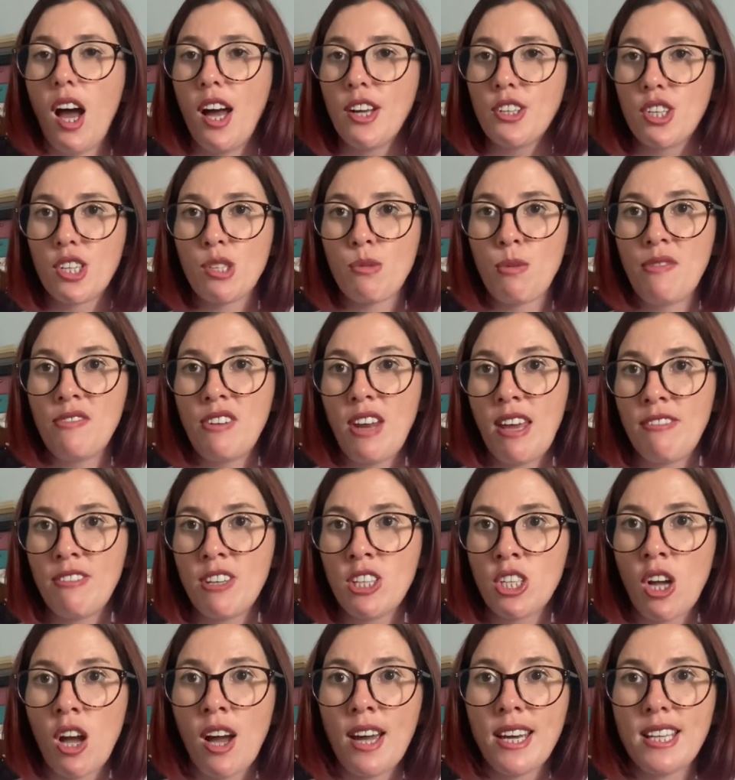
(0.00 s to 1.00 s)
just with navy
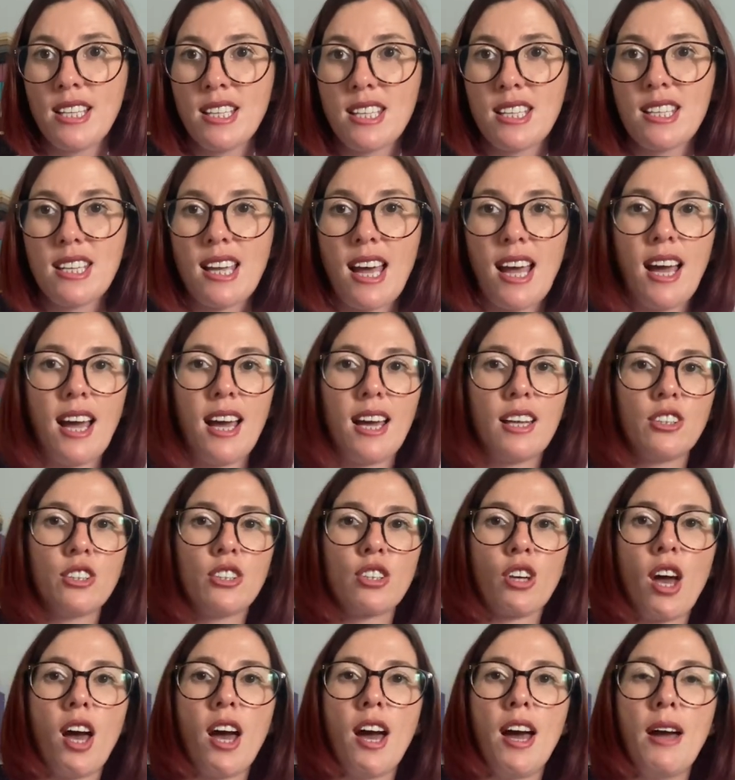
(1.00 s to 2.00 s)
tights
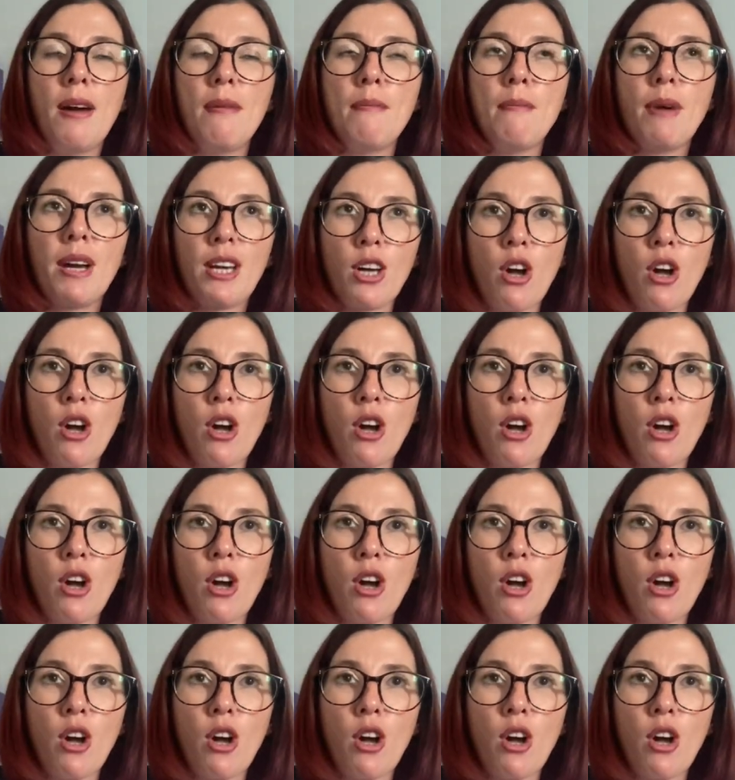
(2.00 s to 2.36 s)
and my